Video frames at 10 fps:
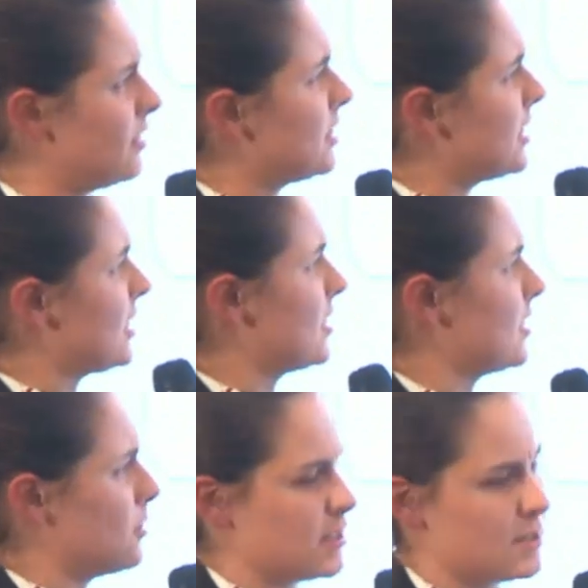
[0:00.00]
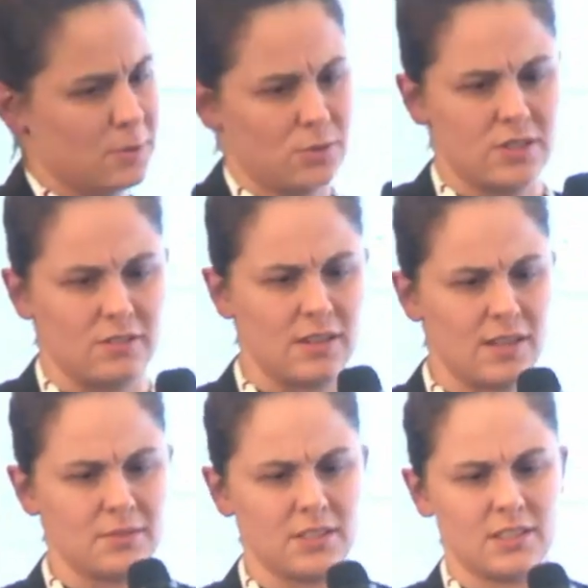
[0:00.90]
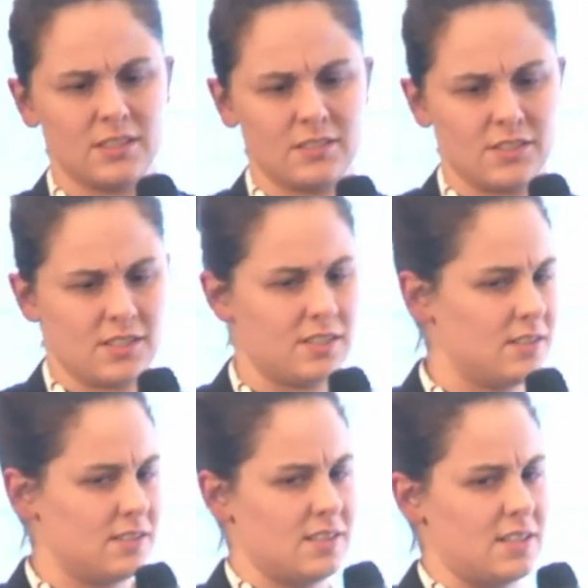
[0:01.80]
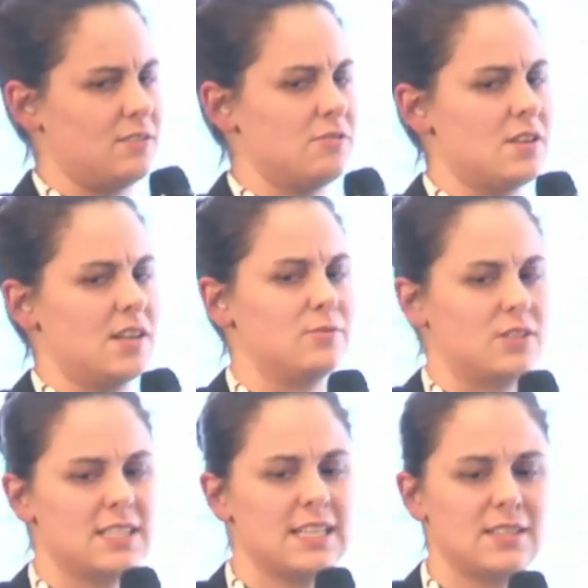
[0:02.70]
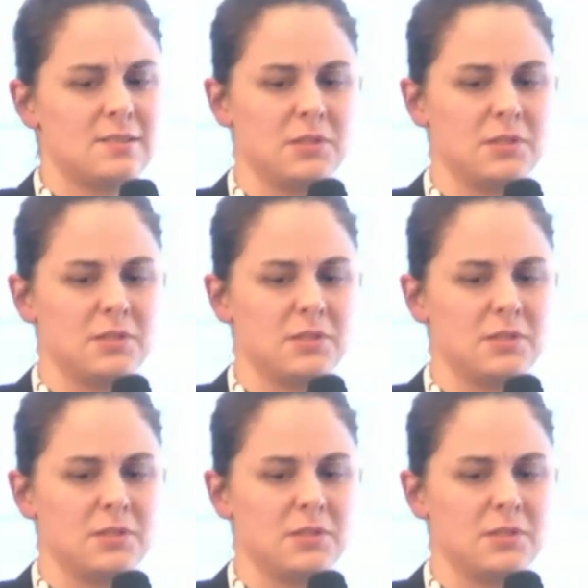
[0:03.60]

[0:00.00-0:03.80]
And the text is quite small, so I'm going to just tell you kind of what it says.